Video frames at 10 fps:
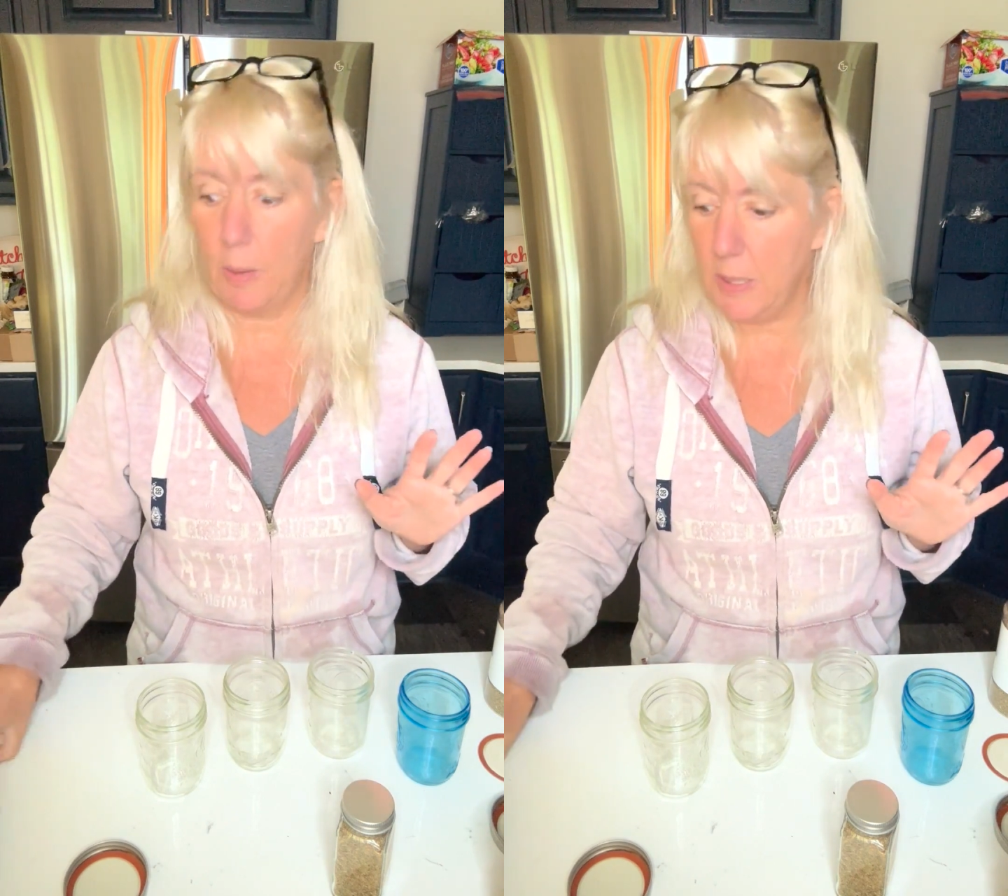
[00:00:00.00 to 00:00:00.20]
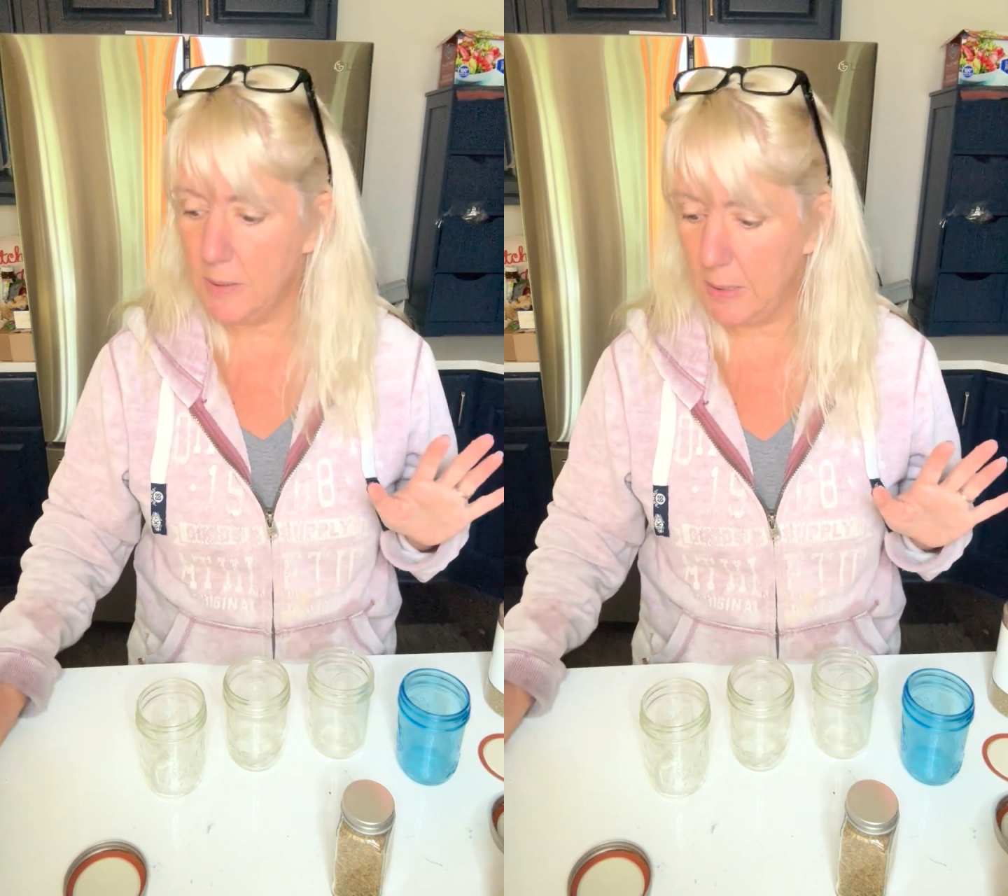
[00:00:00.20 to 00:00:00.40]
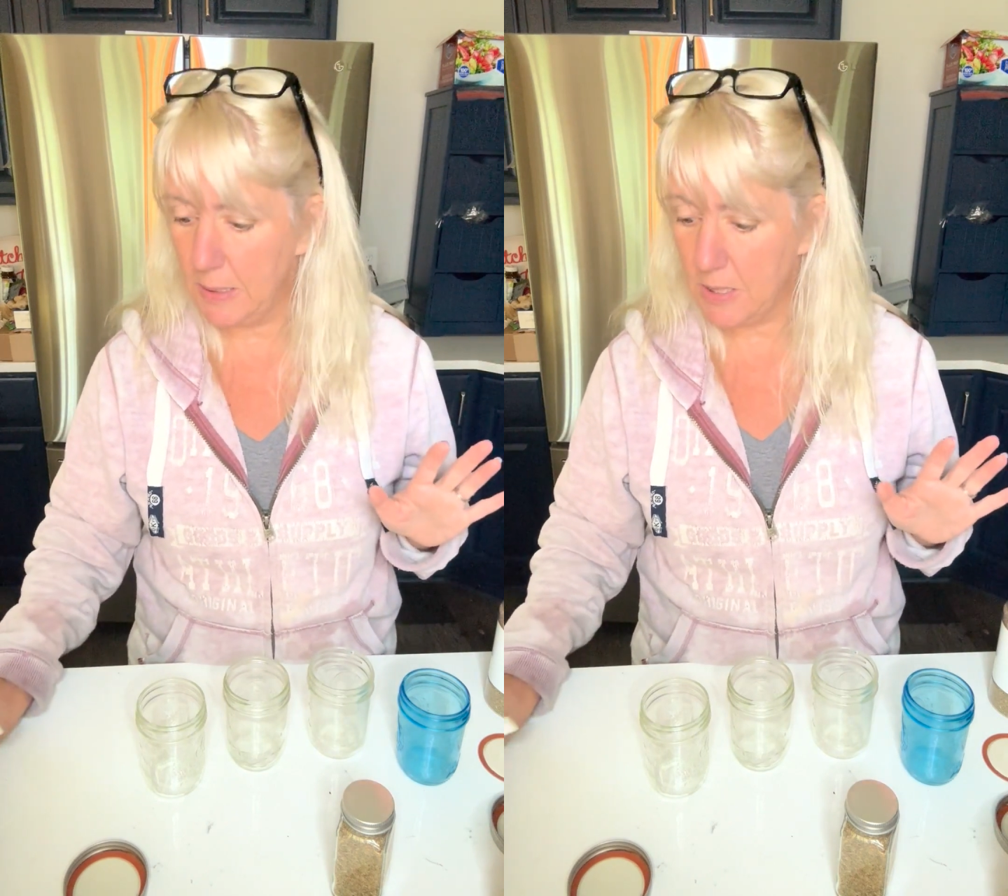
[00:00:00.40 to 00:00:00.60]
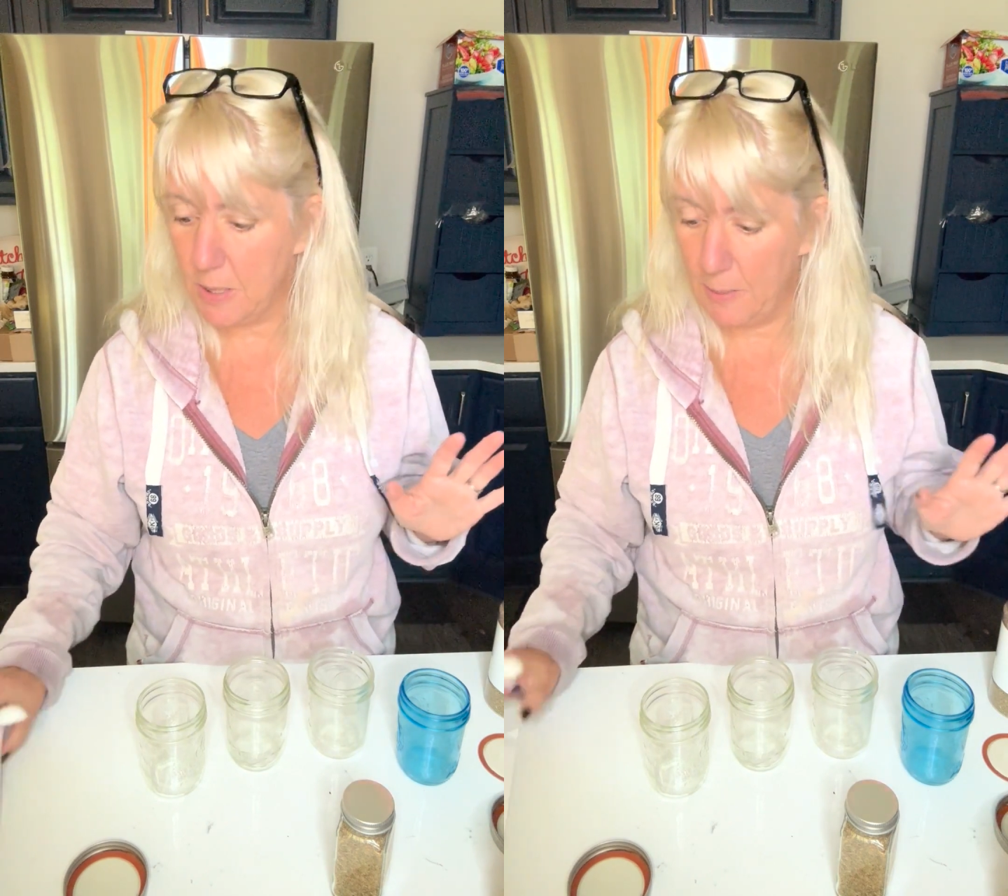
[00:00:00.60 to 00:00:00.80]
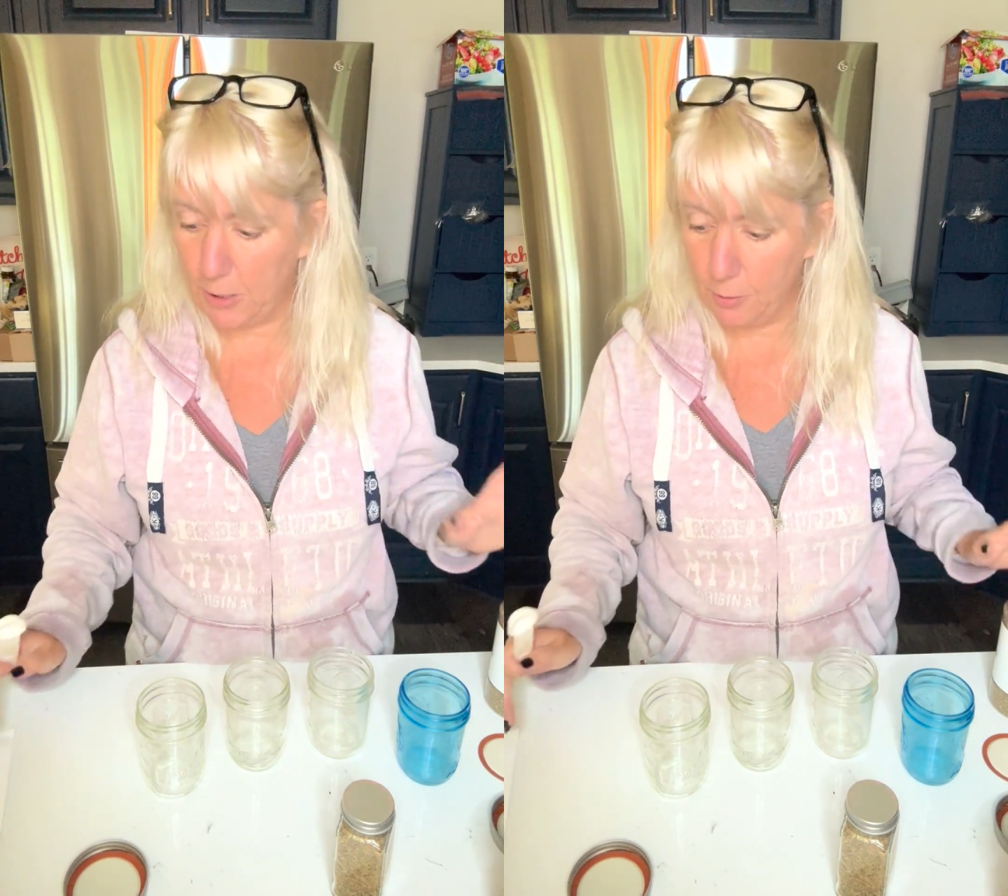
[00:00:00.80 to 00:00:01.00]
easy it is to
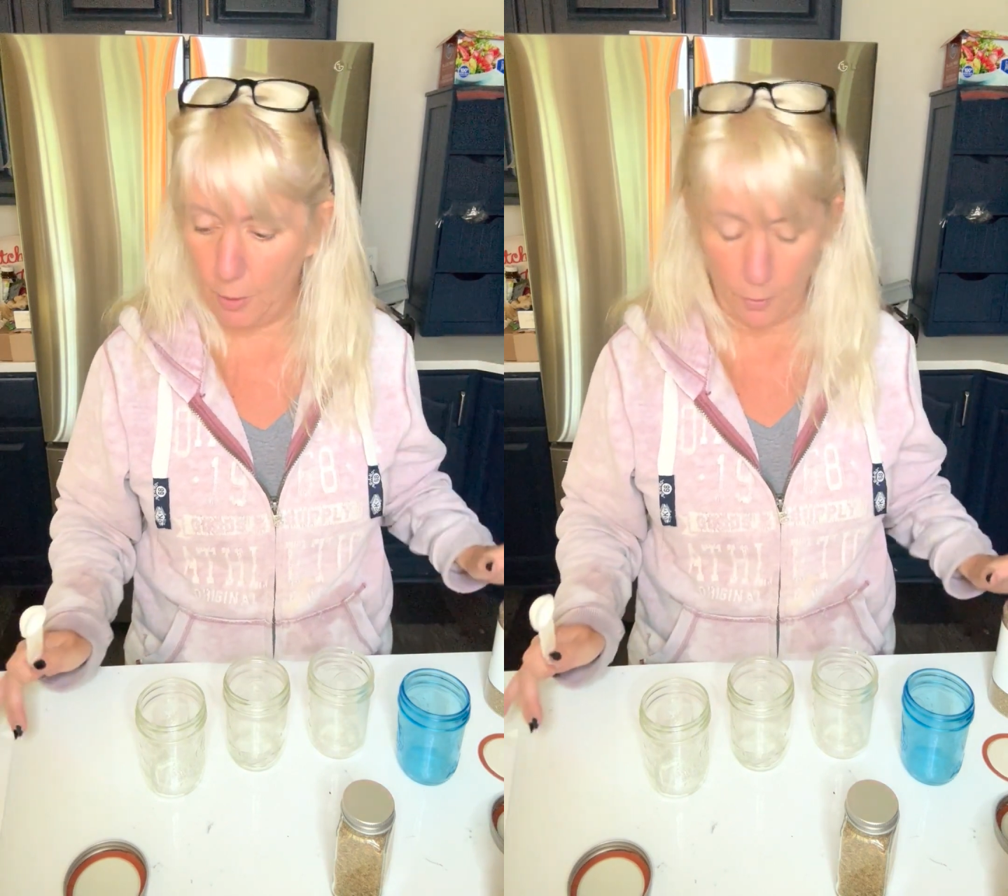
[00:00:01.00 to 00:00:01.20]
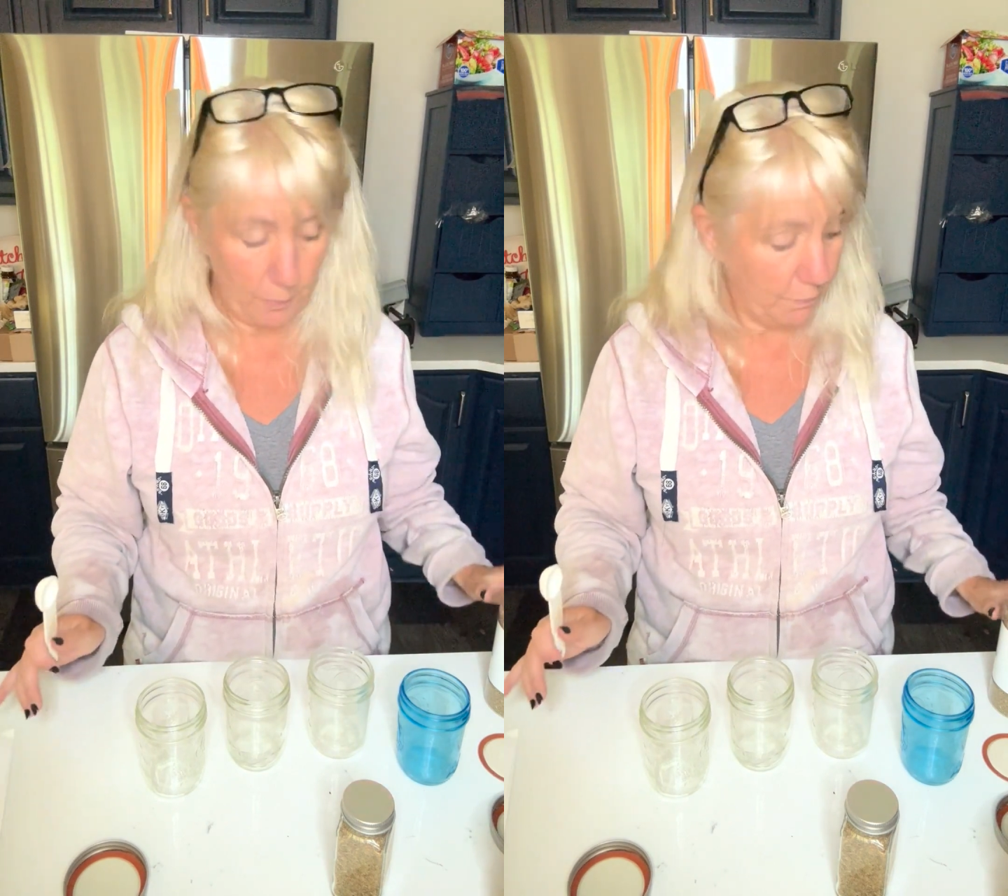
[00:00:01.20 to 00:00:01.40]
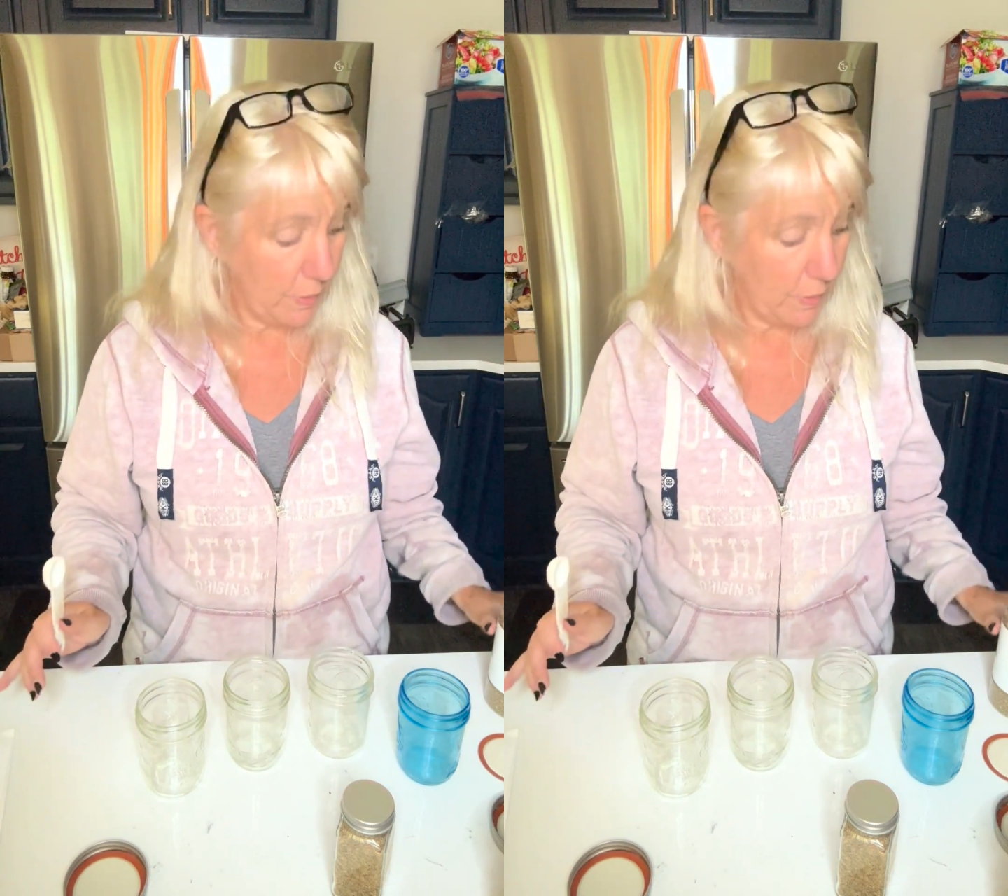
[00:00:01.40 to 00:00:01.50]
make your own.